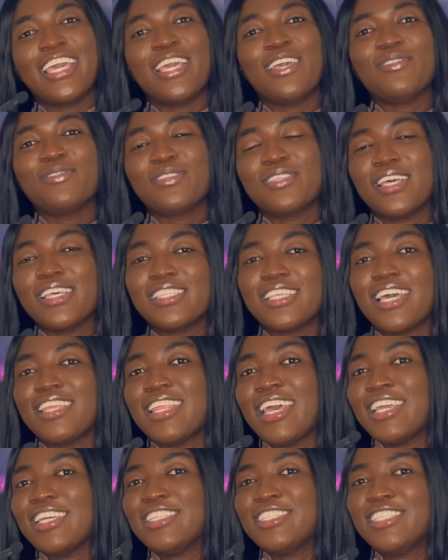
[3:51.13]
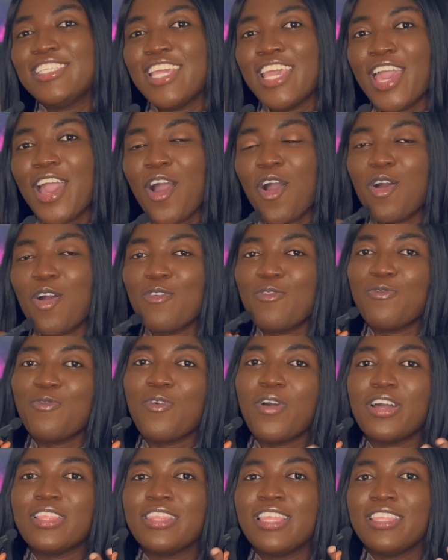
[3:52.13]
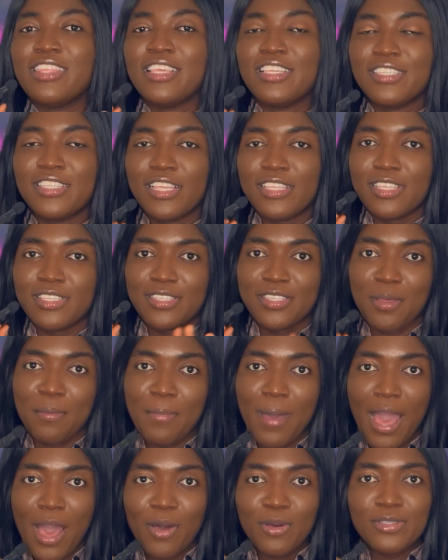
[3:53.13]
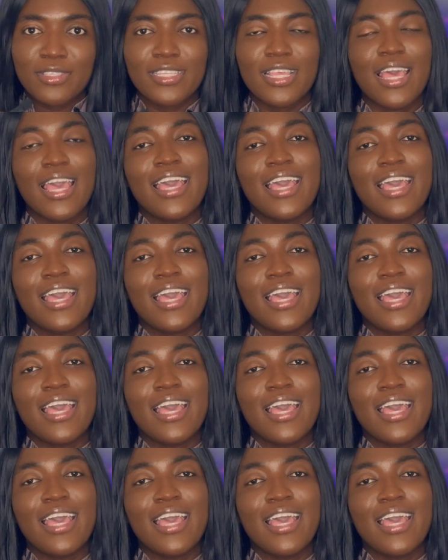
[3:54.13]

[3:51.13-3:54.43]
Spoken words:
gives us an idea of what the disease is about,